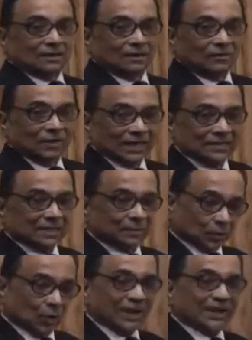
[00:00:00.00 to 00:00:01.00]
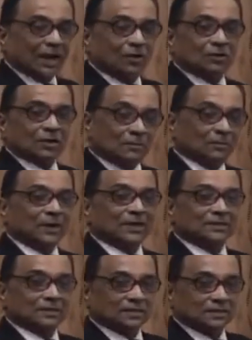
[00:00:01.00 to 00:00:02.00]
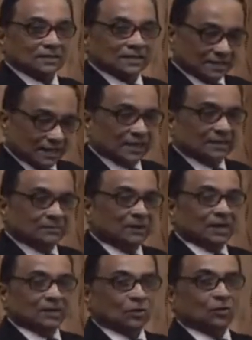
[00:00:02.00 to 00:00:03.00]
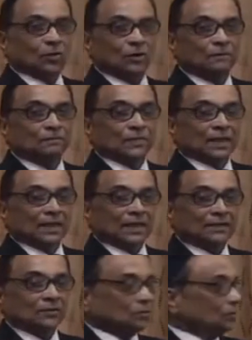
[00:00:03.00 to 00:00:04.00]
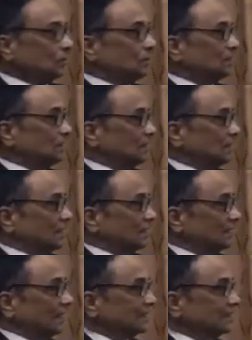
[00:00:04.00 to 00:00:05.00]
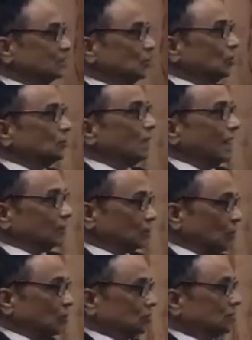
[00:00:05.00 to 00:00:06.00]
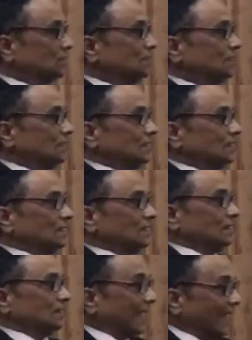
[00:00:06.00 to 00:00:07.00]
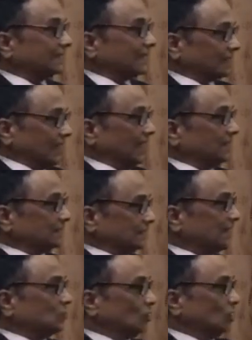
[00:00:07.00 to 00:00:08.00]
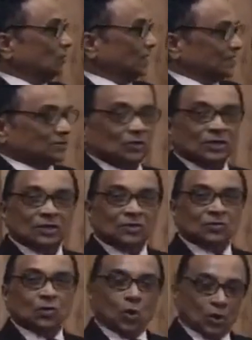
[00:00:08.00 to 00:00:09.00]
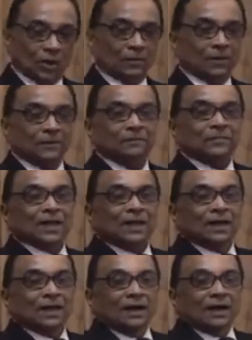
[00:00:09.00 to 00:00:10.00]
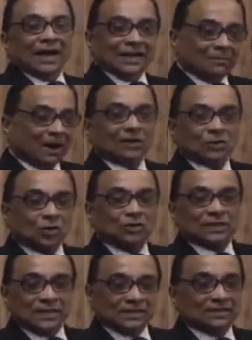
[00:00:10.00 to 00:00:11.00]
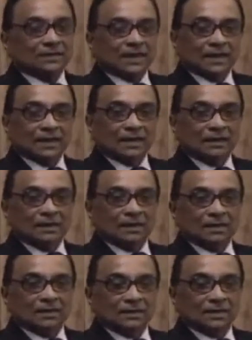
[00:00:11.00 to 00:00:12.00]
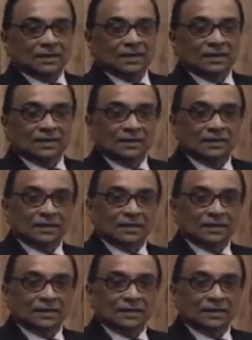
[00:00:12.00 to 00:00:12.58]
we can say broken down complex starchy molecule into that is your maltose disaccharide C12H22O11 and maltose is the